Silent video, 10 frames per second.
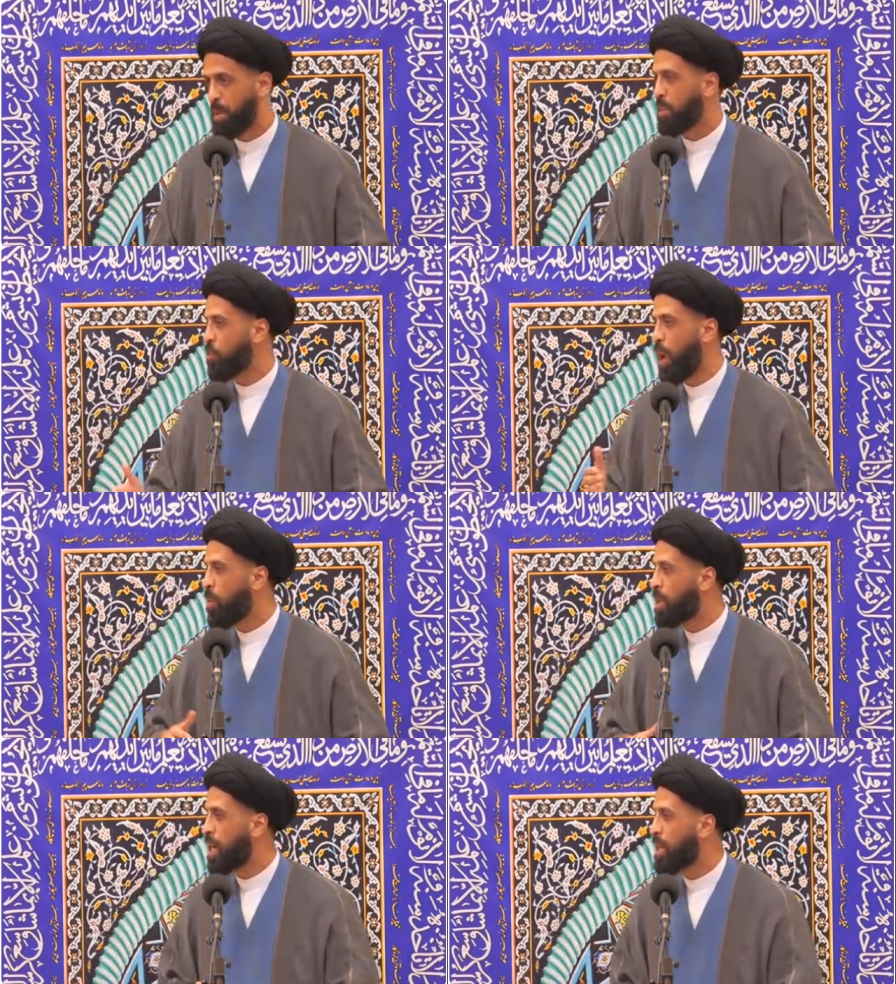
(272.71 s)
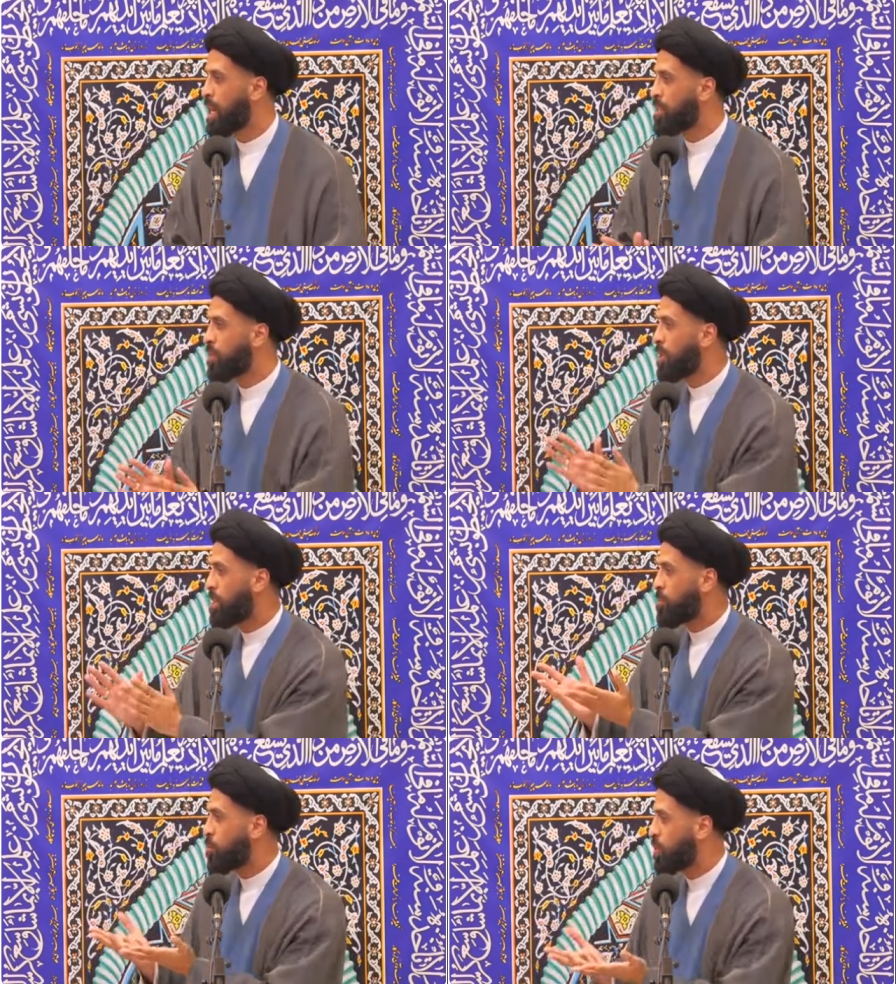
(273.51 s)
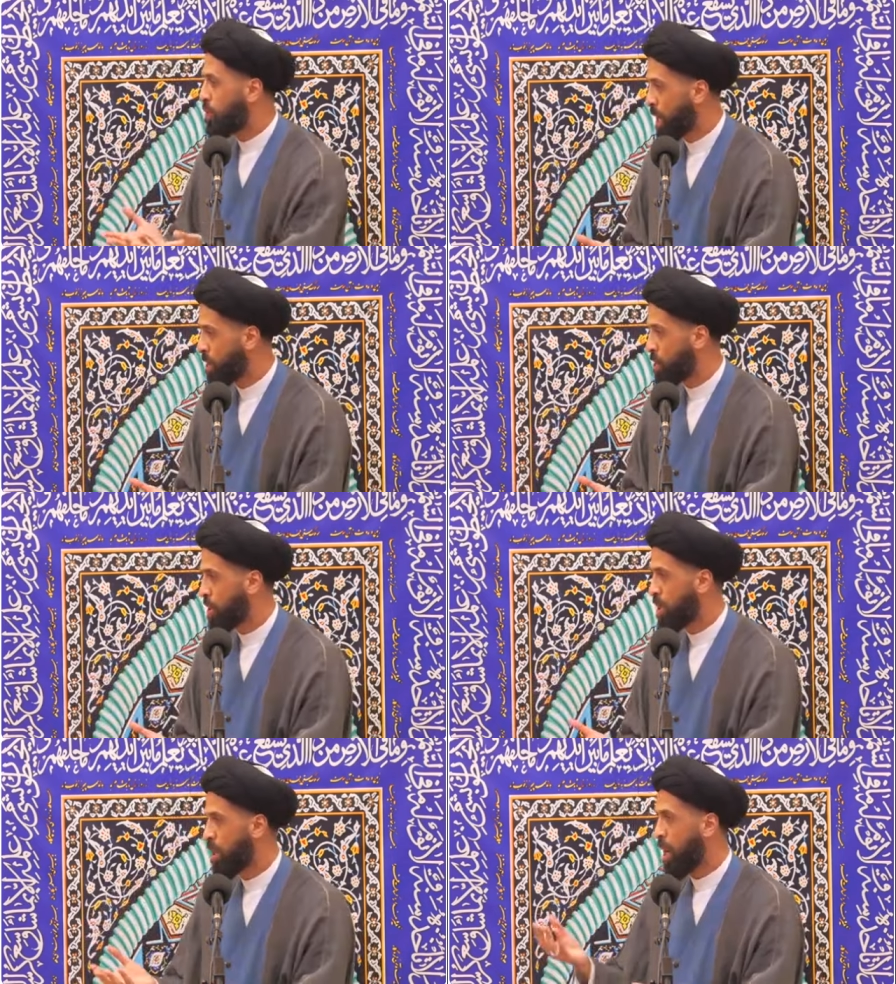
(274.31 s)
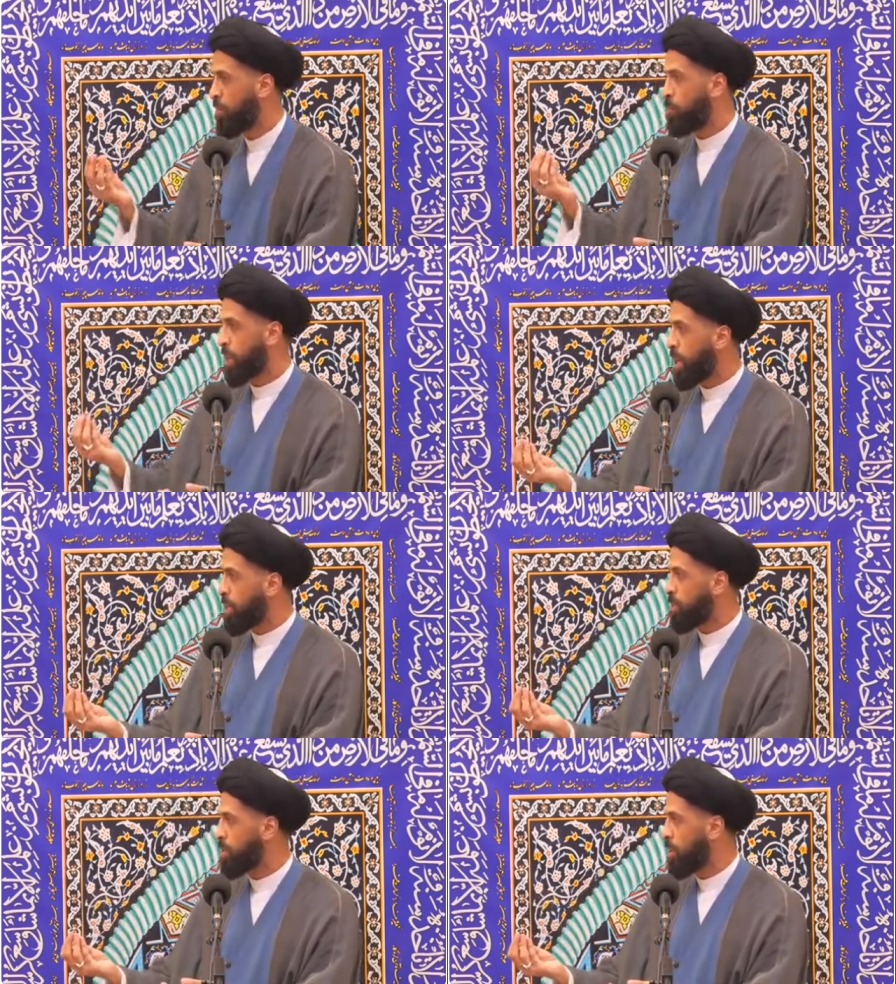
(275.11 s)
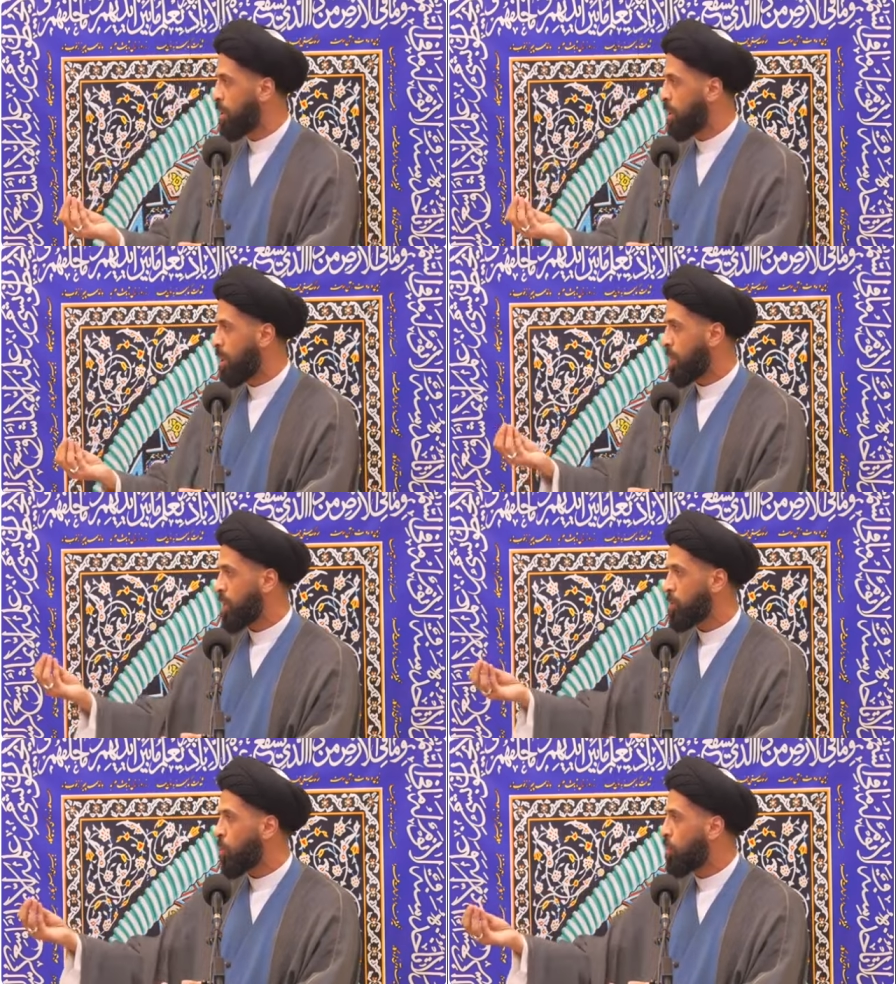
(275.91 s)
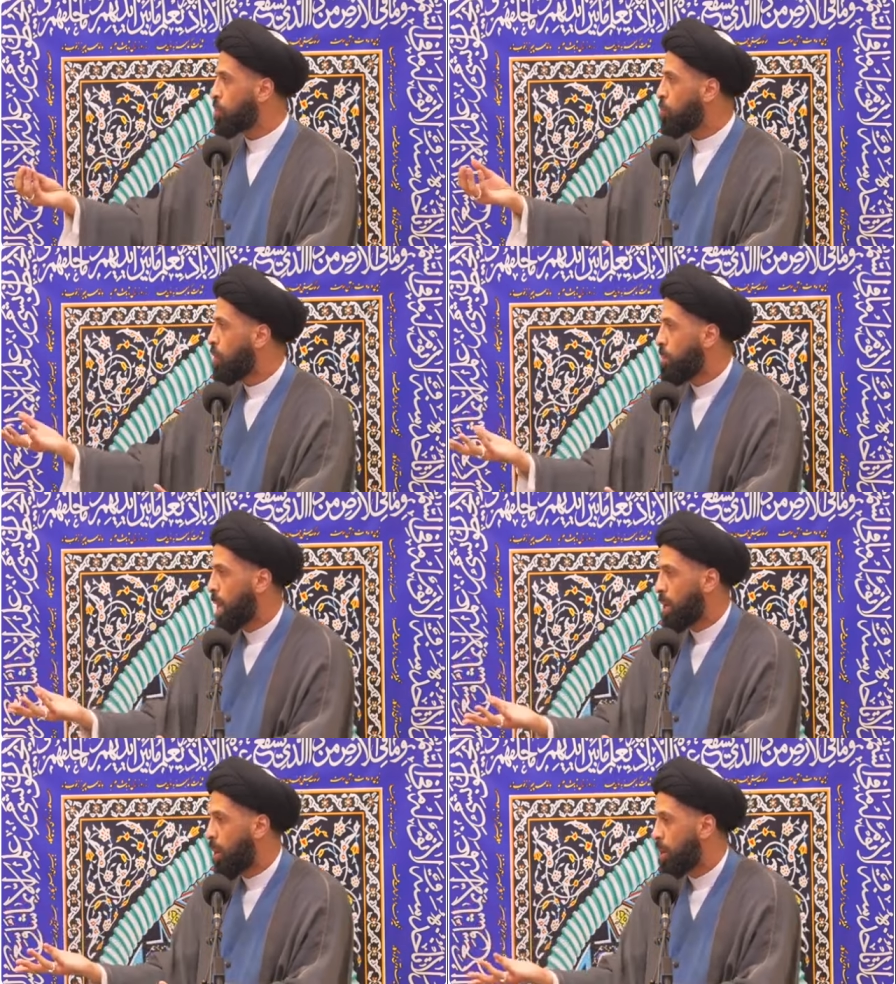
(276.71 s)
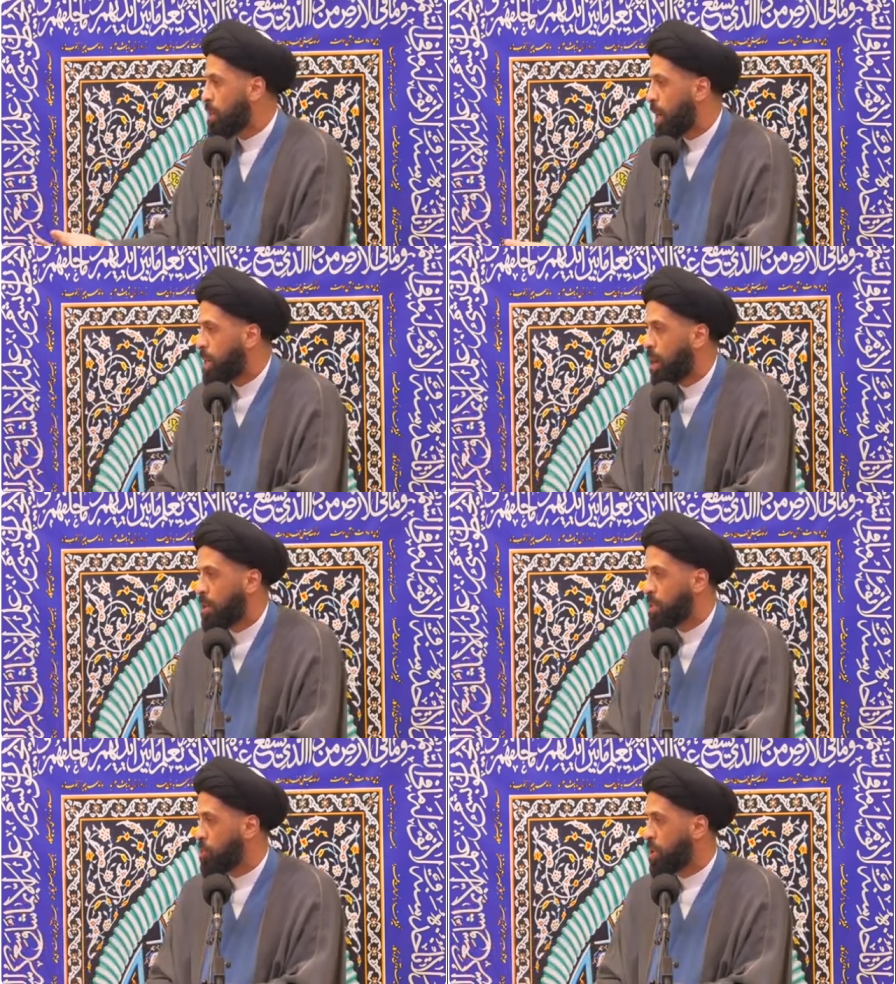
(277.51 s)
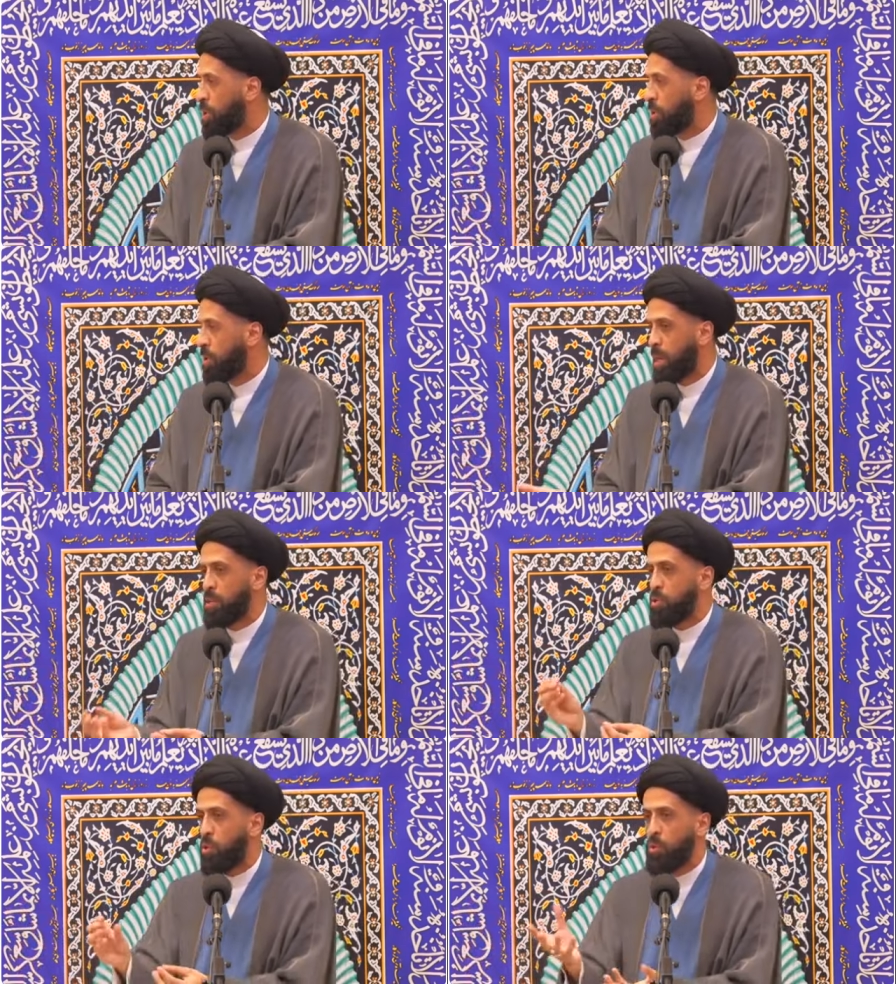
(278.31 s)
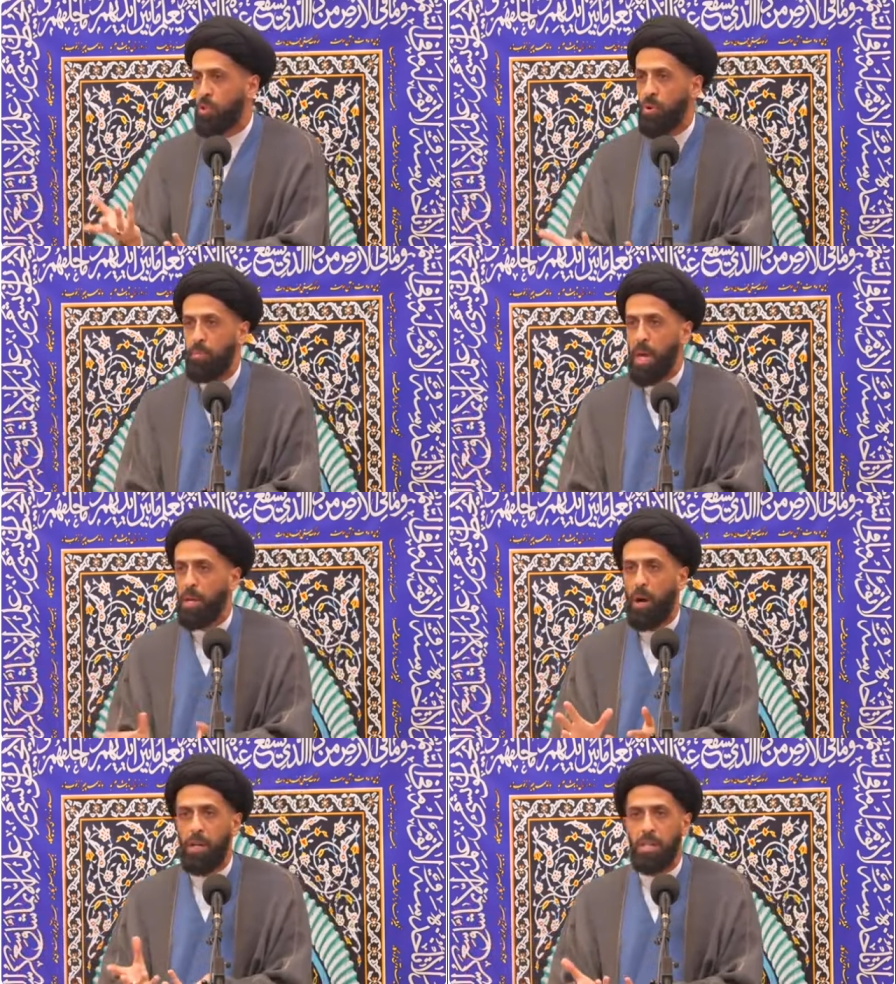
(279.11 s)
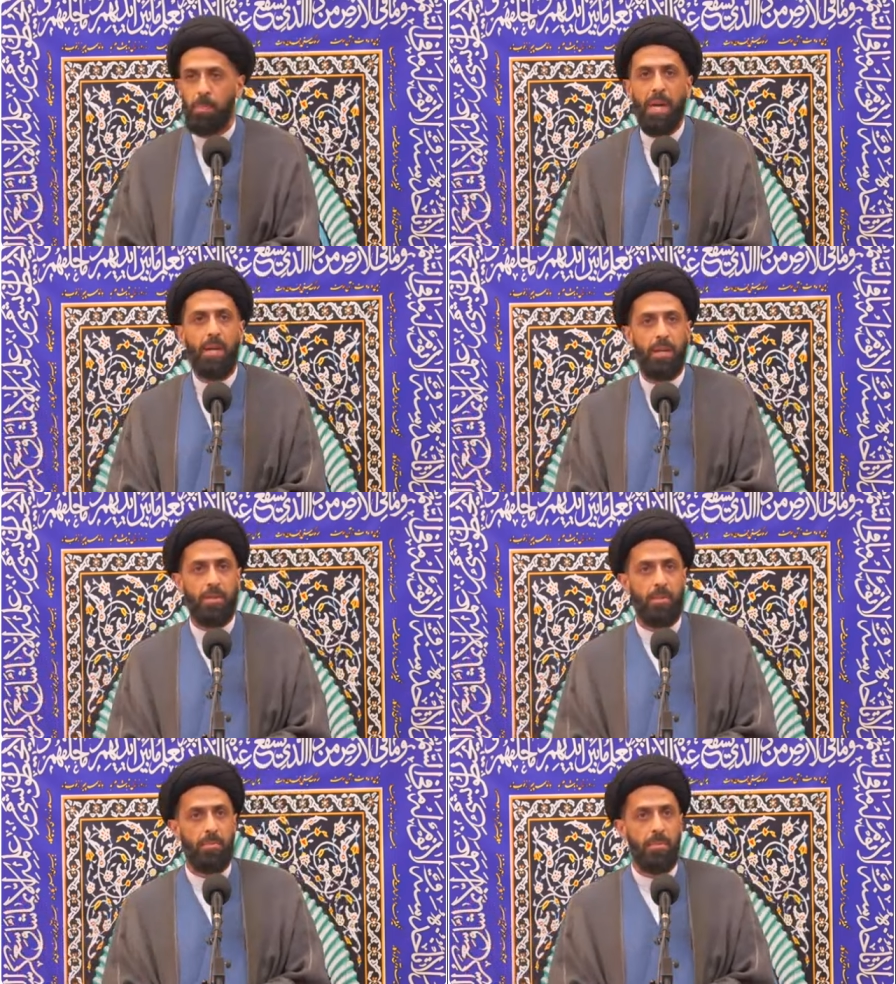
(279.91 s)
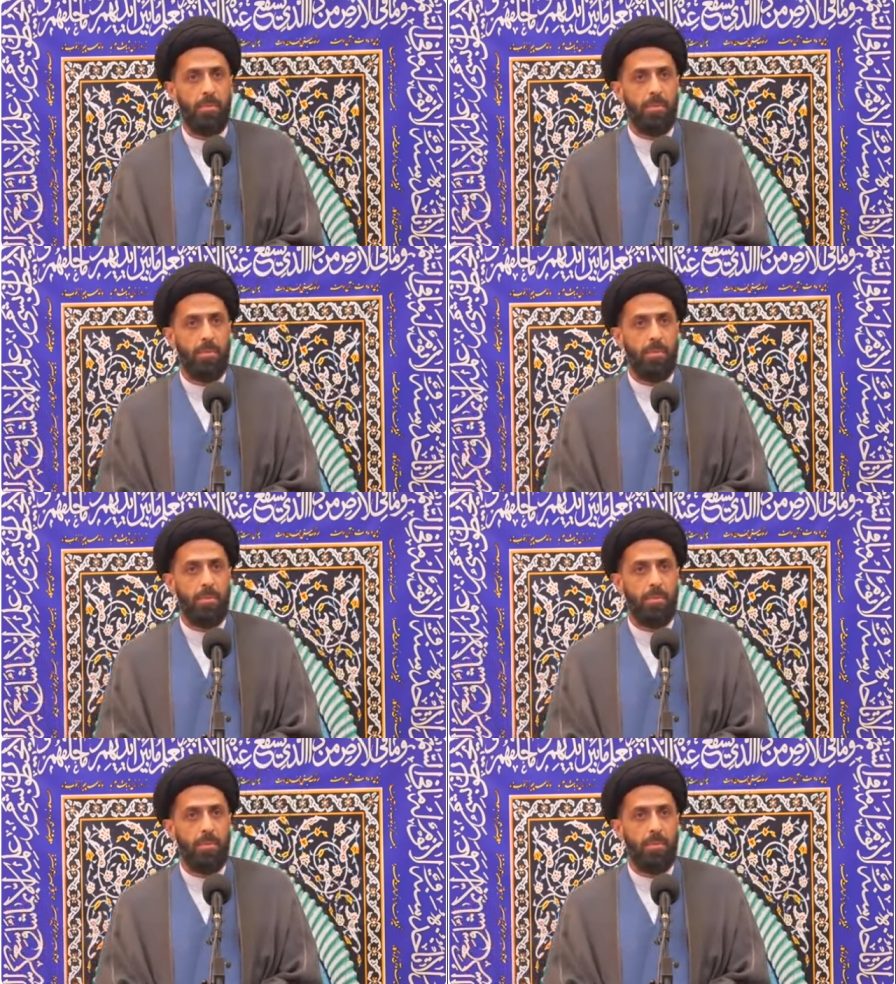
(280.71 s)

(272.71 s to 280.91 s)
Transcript: Because why would Allah turn him to a direction of a place that is going to remain on its idolatry that it's going to remain on its paganism.